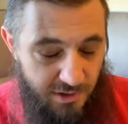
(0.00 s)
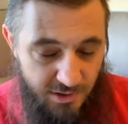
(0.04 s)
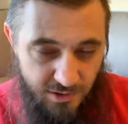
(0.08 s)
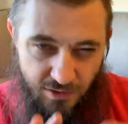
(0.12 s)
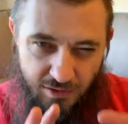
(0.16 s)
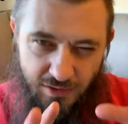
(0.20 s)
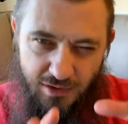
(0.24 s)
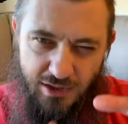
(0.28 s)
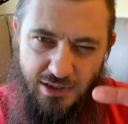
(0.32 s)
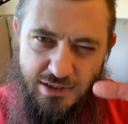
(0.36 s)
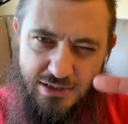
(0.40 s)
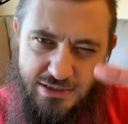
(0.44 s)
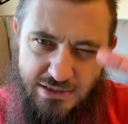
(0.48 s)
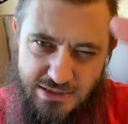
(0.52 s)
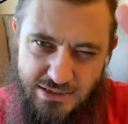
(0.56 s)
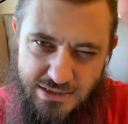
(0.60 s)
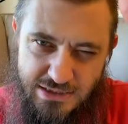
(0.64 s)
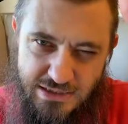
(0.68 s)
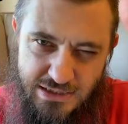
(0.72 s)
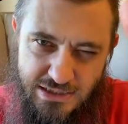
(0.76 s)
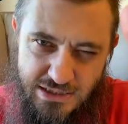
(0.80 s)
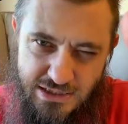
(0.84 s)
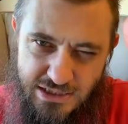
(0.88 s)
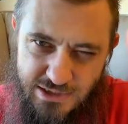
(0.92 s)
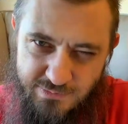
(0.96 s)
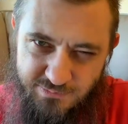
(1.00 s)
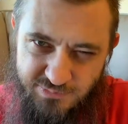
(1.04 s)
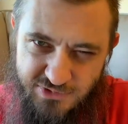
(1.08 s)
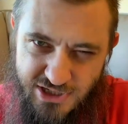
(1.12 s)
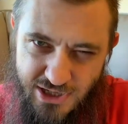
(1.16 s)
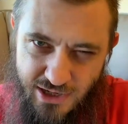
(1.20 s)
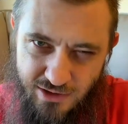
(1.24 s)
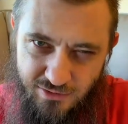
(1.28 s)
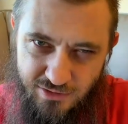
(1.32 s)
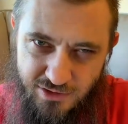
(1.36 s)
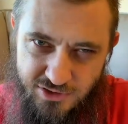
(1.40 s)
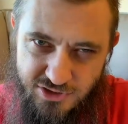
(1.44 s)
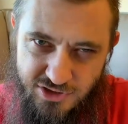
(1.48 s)
Think deep
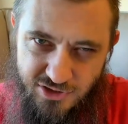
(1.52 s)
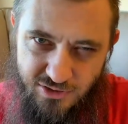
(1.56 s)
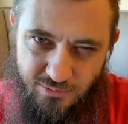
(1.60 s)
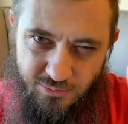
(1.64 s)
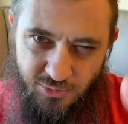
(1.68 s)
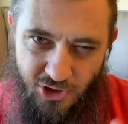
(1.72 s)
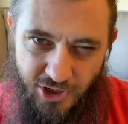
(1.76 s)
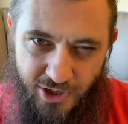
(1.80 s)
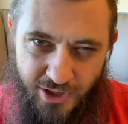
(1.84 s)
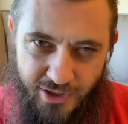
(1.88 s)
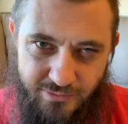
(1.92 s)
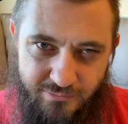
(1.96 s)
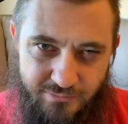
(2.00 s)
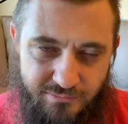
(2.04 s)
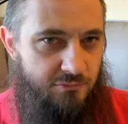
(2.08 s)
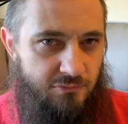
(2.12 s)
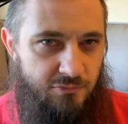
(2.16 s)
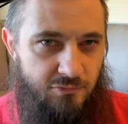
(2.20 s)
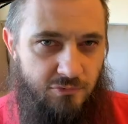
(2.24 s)
down into your brain.